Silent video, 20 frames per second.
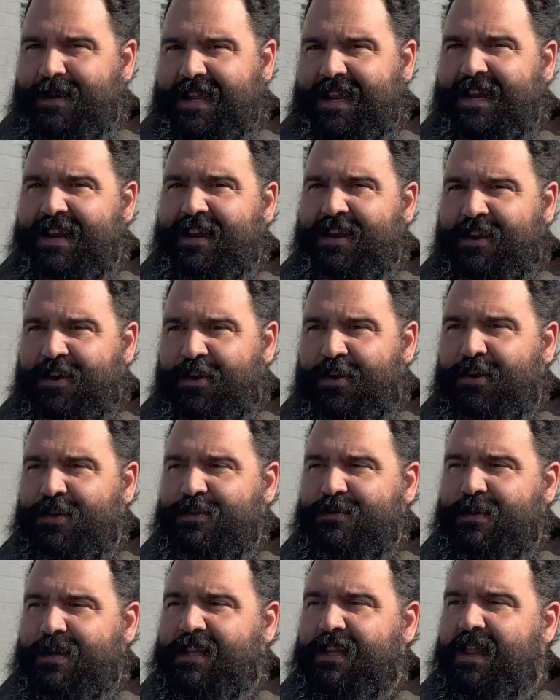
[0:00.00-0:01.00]
get into
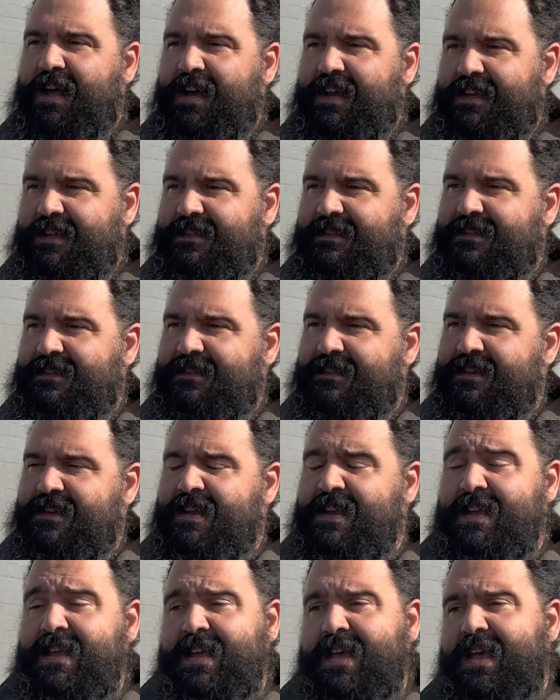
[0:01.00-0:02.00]
cars with clients
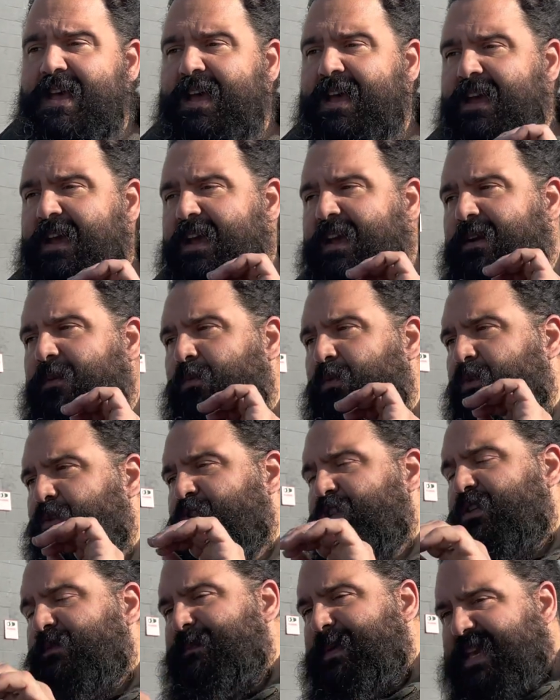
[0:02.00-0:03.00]
and we'll
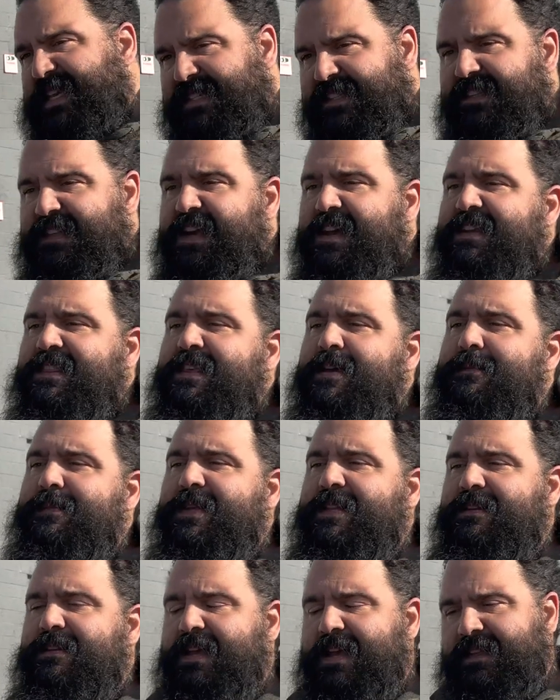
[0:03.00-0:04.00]
just baseline them
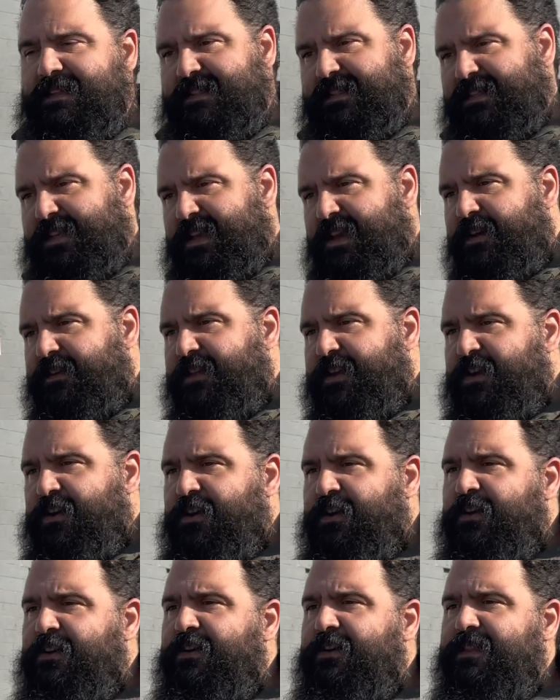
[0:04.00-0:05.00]
and see how they
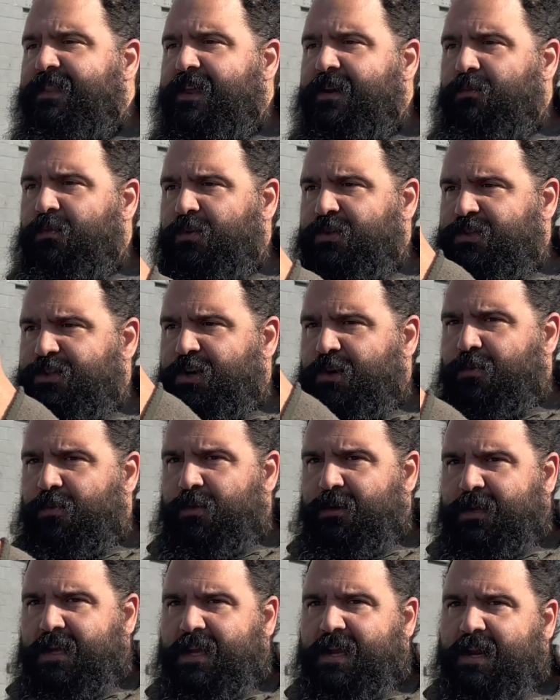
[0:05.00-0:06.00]
are, and then we'll start
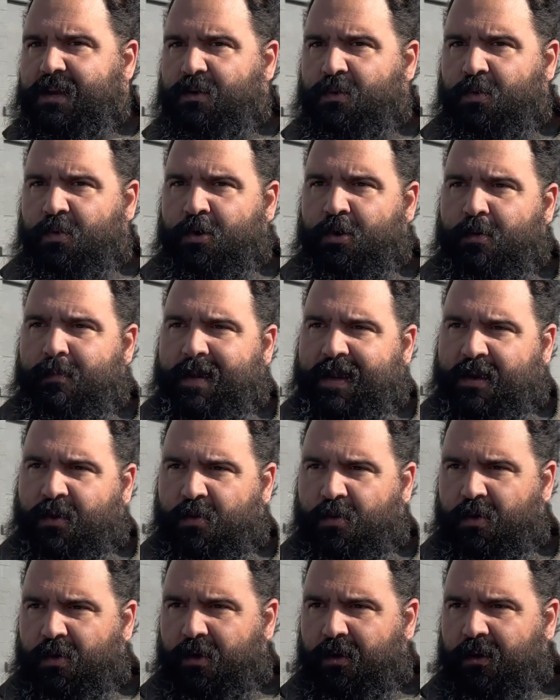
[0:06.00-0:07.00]
working on corner by
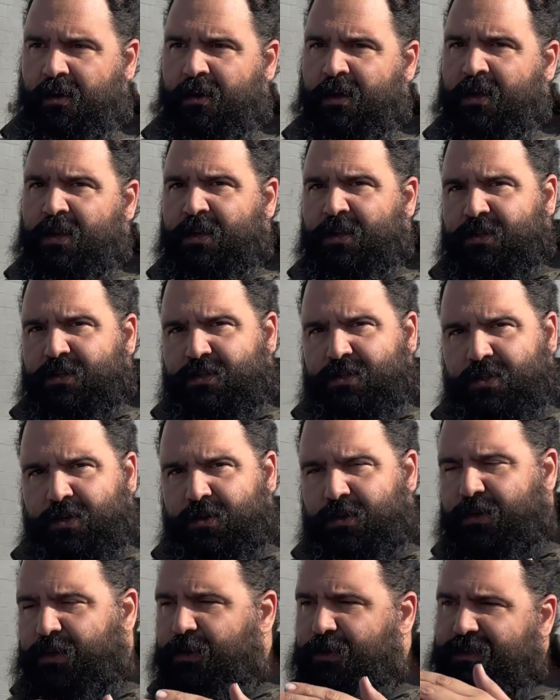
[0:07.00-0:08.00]
corner.
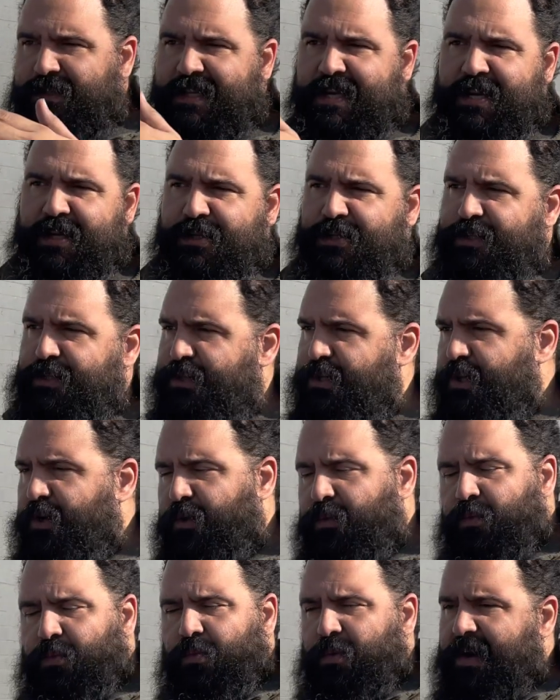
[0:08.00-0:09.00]
So say
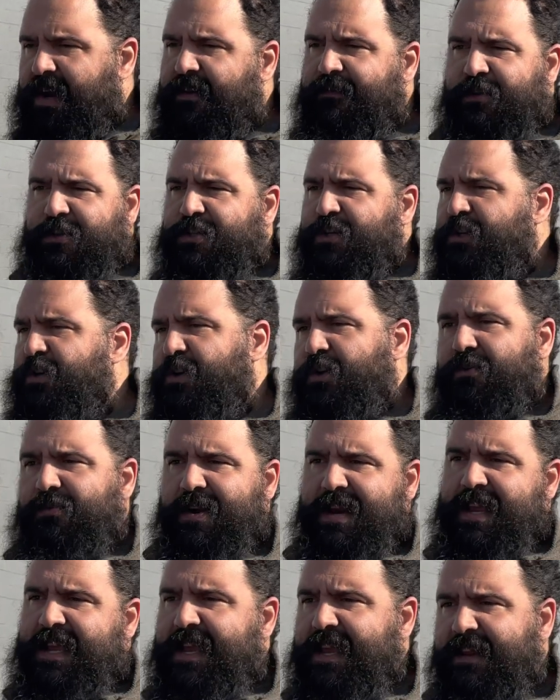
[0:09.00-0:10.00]
whatever turn,
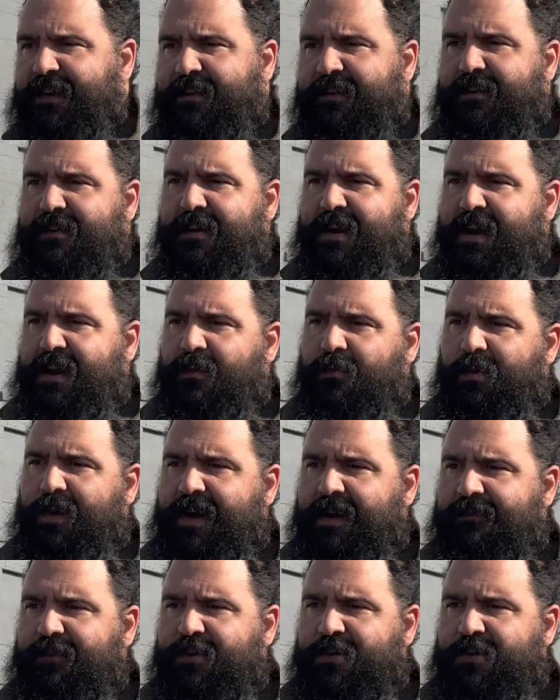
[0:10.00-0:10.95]
right-hander on whatever